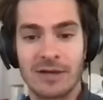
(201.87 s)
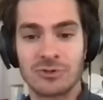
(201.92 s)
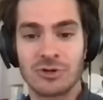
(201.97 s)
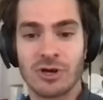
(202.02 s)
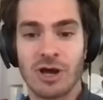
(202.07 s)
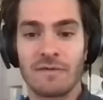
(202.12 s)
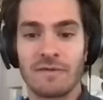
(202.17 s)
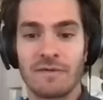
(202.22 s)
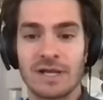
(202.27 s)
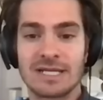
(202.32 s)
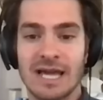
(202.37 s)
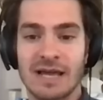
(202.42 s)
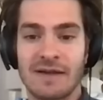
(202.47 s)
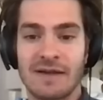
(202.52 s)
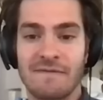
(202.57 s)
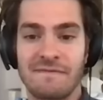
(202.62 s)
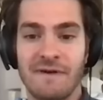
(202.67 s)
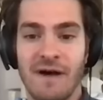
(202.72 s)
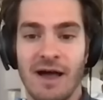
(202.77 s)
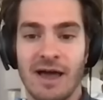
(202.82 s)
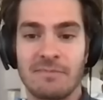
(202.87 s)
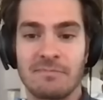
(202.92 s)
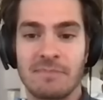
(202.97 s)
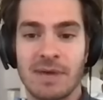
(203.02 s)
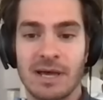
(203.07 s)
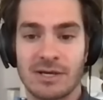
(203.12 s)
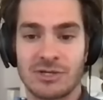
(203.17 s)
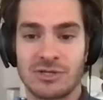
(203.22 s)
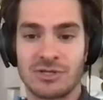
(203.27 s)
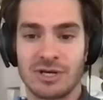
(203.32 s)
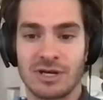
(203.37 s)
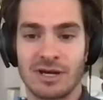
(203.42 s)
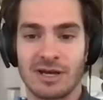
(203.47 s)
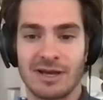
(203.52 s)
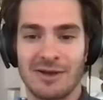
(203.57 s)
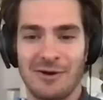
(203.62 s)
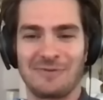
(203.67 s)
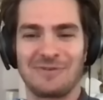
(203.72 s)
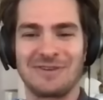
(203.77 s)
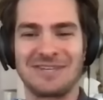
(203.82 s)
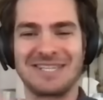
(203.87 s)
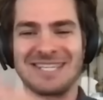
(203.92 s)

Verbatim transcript: Andrew Garfield is like a fine mixture of